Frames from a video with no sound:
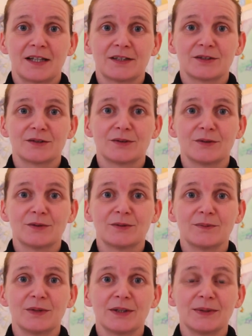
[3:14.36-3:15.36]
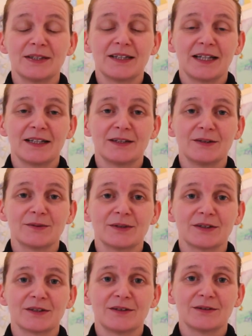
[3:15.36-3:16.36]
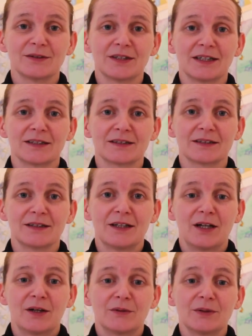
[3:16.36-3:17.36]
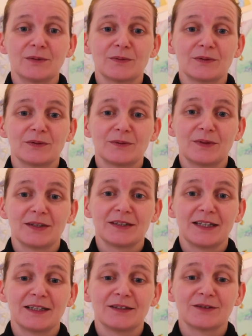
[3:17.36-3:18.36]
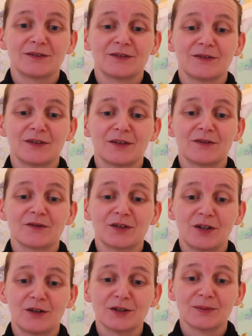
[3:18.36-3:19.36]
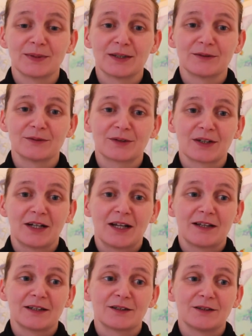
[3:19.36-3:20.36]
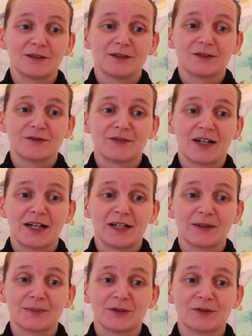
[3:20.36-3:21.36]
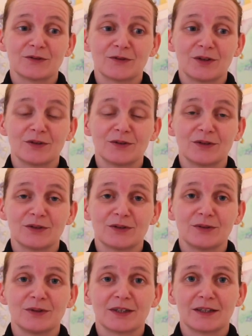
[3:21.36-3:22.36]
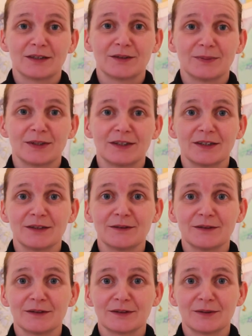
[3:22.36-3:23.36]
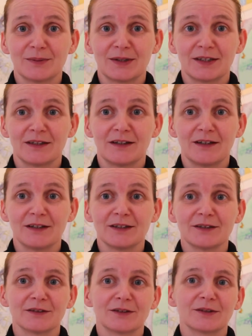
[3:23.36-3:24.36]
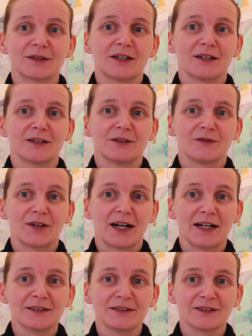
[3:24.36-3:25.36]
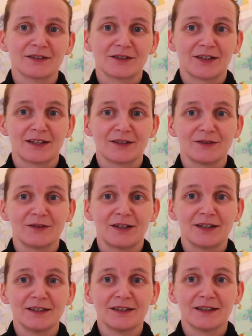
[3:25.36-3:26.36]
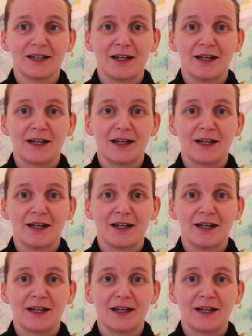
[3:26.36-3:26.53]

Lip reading: So maybe then you want to look at, then you're thought about the kind of art you're drawn to, the kind of materials you might like, or the kind of artists that you like